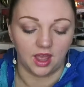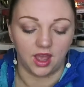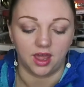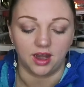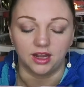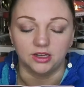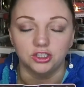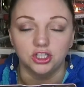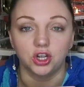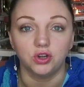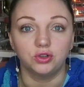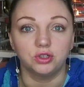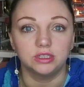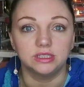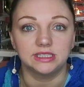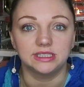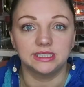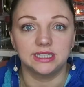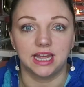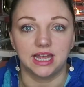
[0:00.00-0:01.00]
And I don't
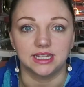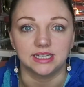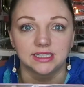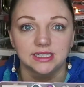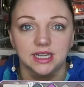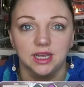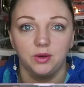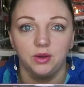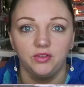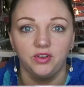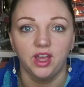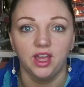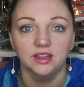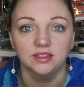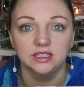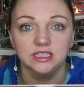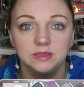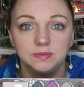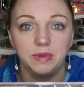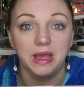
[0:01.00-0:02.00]
understand, I've
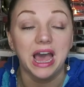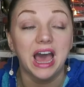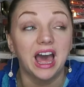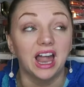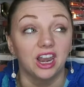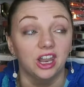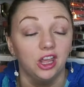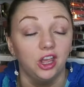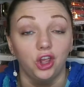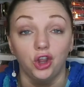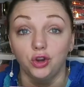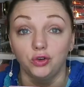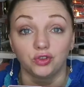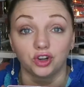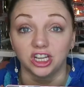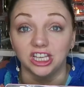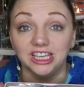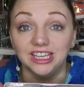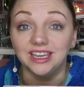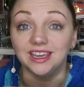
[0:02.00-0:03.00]
had this palette
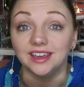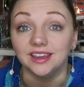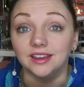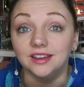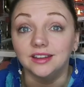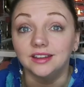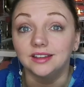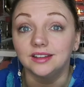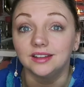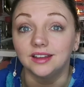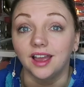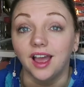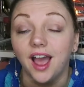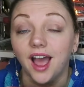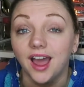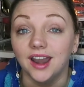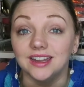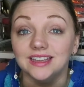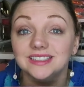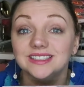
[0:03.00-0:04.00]
over a year
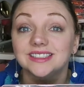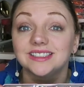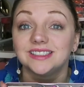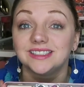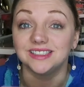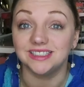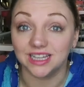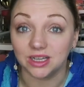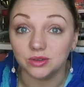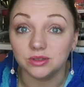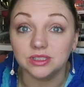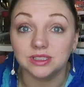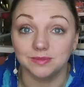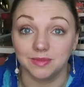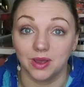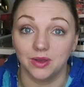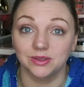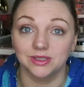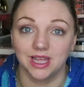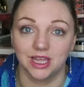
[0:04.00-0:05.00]
and it still
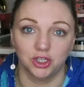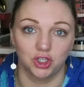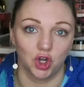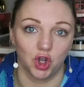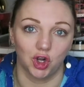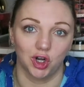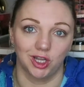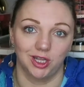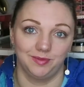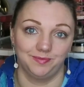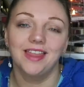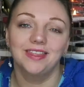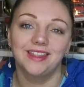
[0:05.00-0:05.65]
smells like chocolate.